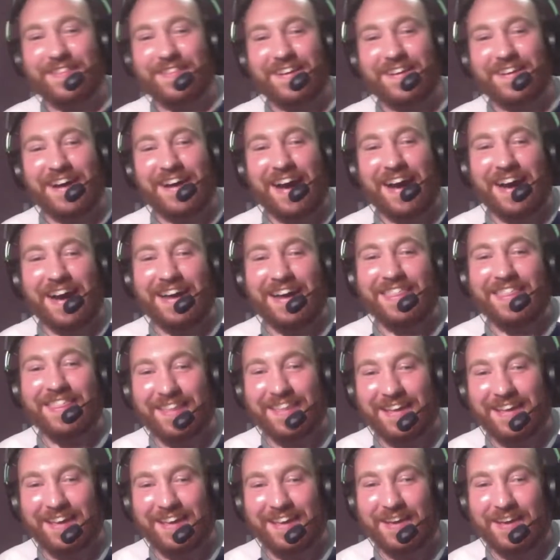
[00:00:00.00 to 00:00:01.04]
I
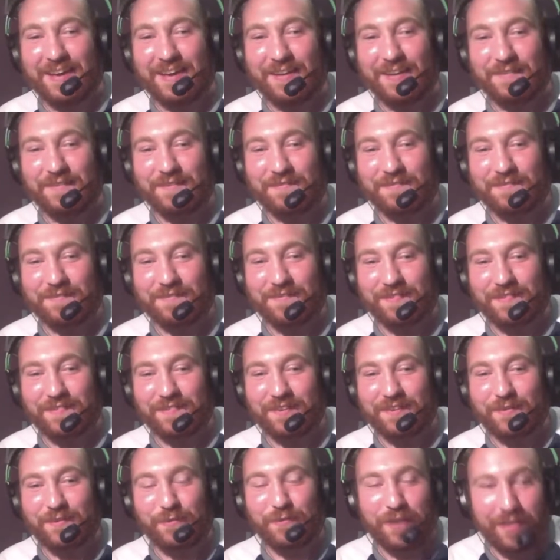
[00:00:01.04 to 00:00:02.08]
think
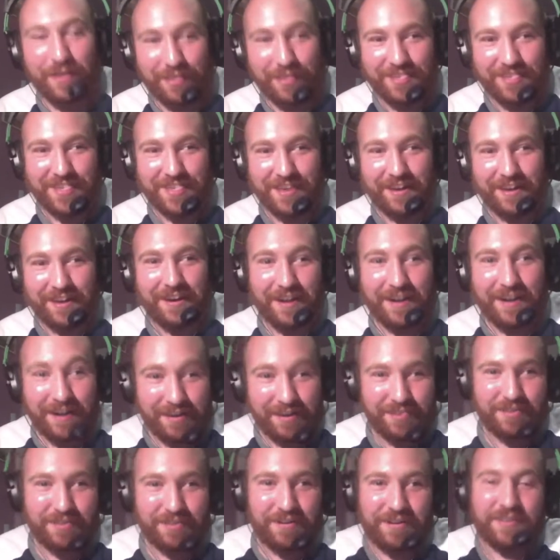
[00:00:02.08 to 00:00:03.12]
when Sid and I
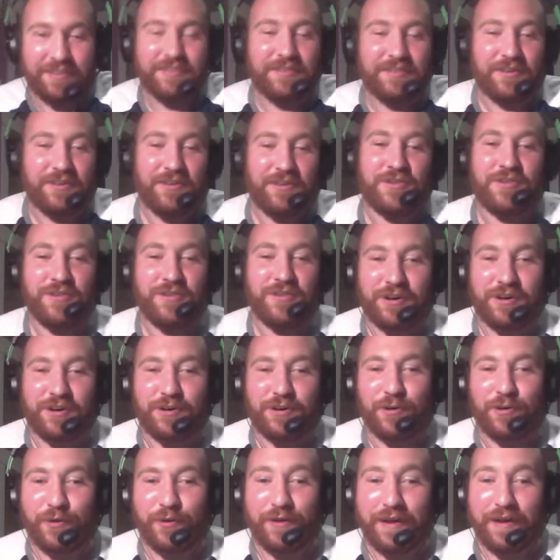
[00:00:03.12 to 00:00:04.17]
started this show